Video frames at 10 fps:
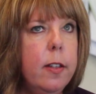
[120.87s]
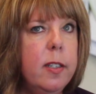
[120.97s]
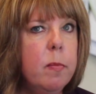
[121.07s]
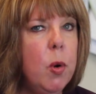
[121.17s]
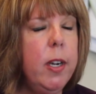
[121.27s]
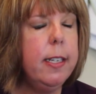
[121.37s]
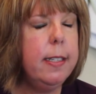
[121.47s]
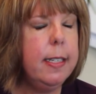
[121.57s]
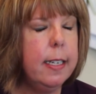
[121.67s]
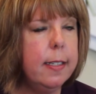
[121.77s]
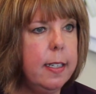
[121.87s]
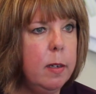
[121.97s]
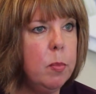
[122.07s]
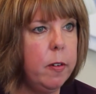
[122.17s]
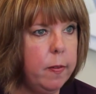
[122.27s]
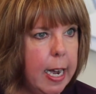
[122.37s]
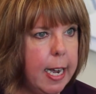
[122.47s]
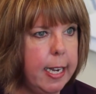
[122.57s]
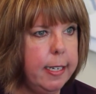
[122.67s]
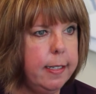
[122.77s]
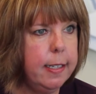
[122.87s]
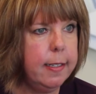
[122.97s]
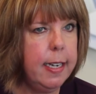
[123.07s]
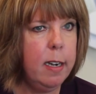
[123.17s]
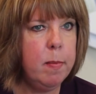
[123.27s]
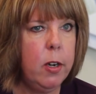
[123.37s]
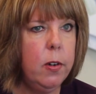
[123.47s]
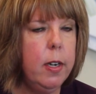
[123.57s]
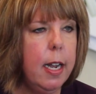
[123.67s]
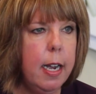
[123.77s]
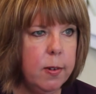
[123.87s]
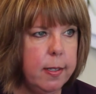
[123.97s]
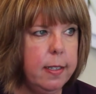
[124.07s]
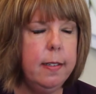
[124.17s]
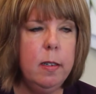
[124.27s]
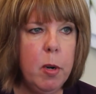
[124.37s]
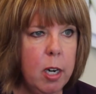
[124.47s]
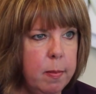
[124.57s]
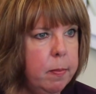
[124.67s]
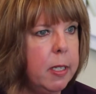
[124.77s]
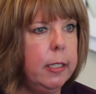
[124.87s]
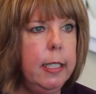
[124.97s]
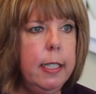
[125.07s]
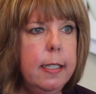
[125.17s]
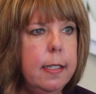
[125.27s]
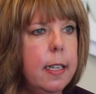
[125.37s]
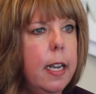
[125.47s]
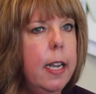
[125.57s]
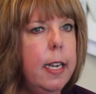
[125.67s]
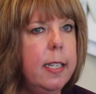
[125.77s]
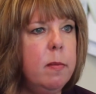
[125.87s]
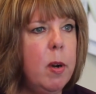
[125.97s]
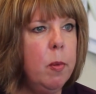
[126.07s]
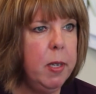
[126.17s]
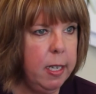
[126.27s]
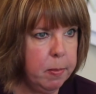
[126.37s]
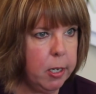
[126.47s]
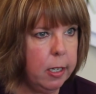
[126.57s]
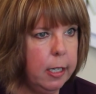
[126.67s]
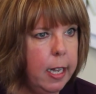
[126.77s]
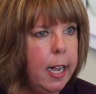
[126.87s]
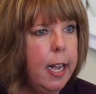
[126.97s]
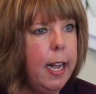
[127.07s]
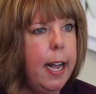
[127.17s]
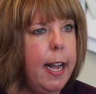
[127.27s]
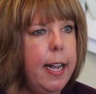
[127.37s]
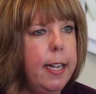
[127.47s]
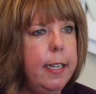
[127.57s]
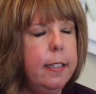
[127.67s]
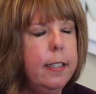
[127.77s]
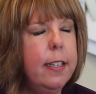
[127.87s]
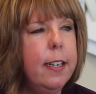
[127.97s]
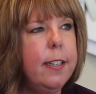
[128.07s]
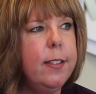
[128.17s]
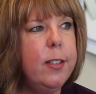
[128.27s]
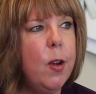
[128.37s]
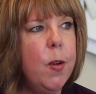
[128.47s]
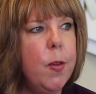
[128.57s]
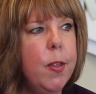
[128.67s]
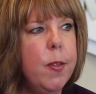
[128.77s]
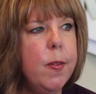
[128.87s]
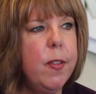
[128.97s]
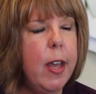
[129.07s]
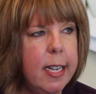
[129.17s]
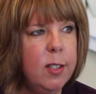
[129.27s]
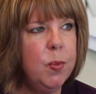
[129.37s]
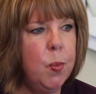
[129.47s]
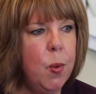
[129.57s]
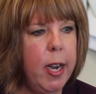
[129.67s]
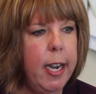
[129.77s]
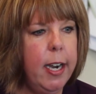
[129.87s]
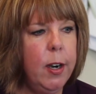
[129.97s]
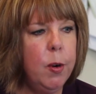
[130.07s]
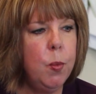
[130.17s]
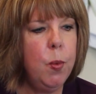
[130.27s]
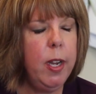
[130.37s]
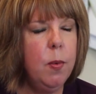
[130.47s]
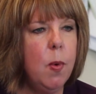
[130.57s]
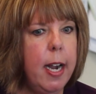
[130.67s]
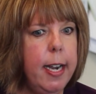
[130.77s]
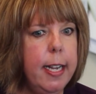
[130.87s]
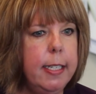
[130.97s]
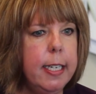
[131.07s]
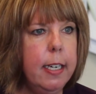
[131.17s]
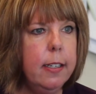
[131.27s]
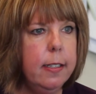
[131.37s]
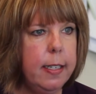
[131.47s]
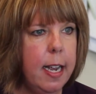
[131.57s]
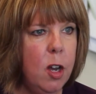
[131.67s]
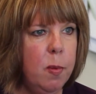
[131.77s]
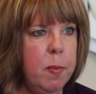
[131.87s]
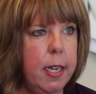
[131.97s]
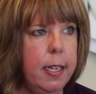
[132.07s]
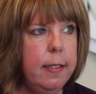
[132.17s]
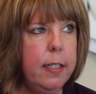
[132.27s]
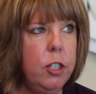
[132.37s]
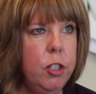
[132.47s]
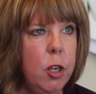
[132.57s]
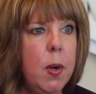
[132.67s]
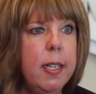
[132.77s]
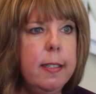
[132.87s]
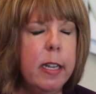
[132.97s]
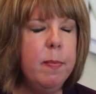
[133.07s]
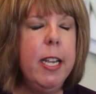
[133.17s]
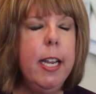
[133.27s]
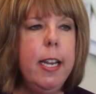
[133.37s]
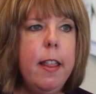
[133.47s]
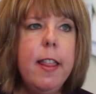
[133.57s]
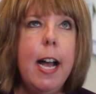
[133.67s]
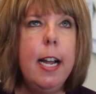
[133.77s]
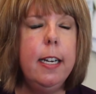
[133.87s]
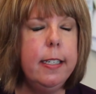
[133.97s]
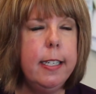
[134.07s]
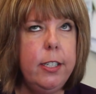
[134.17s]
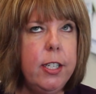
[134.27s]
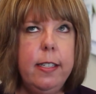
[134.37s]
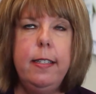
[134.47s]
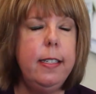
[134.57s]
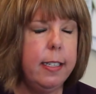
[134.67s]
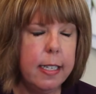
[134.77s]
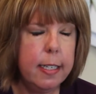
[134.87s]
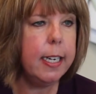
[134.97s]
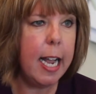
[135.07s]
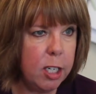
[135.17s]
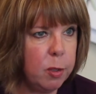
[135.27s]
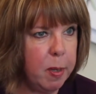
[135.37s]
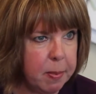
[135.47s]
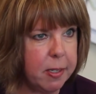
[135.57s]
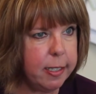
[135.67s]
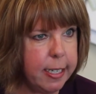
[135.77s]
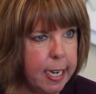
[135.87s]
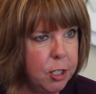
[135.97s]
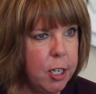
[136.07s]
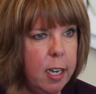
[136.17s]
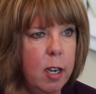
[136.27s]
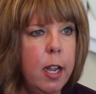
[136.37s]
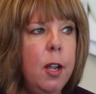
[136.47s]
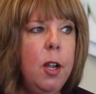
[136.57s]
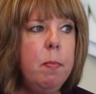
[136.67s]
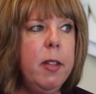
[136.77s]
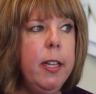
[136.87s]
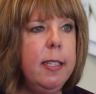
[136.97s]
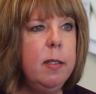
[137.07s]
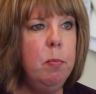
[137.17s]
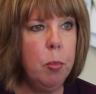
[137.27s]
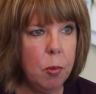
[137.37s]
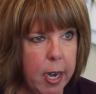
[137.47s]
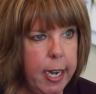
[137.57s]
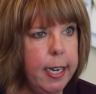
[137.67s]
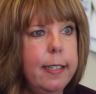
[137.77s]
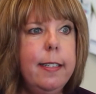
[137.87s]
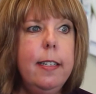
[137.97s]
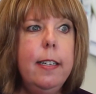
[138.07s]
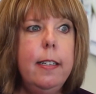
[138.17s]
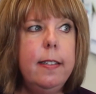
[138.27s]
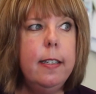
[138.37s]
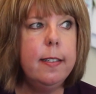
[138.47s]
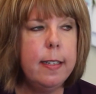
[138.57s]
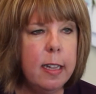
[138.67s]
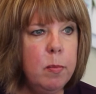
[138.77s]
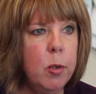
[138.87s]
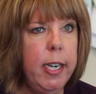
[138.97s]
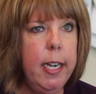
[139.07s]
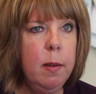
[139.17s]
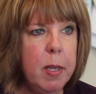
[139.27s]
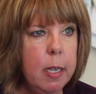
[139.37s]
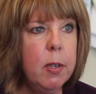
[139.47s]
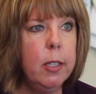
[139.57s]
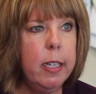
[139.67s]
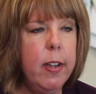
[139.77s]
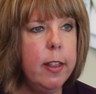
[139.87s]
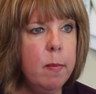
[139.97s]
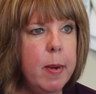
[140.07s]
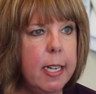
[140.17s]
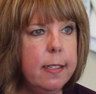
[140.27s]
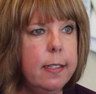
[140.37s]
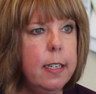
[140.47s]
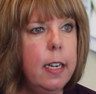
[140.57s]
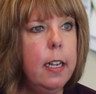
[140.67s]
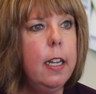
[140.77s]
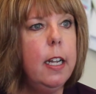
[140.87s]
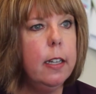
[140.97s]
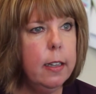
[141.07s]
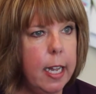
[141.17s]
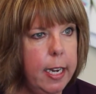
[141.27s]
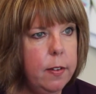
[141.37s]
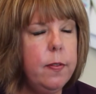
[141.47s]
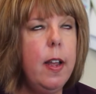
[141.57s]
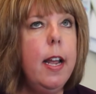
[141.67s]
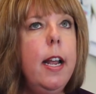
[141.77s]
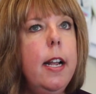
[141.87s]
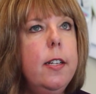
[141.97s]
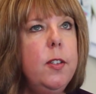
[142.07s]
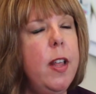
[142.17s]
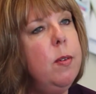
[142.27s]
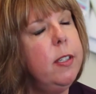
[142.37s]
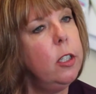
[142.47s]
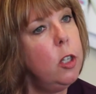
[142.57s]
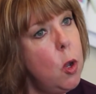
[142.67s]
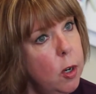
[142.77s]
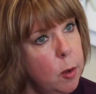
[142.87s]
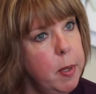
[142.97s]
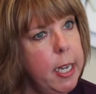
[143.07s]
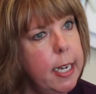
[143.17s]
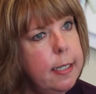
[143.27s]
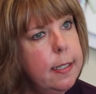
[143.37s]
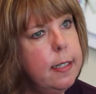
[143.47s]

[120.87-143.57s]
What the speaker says: The support that CLC provides is not about houses and apartment buildings, it's about people. And so that's where we wanted Tingalls to help us, show us something that just doesn't catch people's attention, but that it's bright, it's celebrating people living their best life. So that was the logo piece.